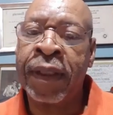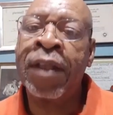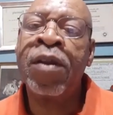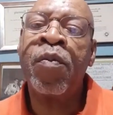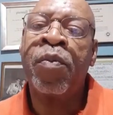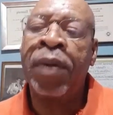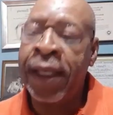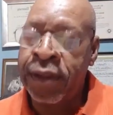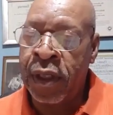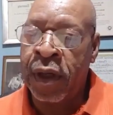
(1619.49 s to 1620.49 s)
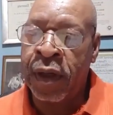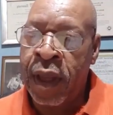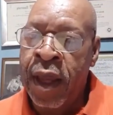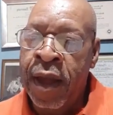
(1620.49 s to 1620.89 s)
Then you bless her.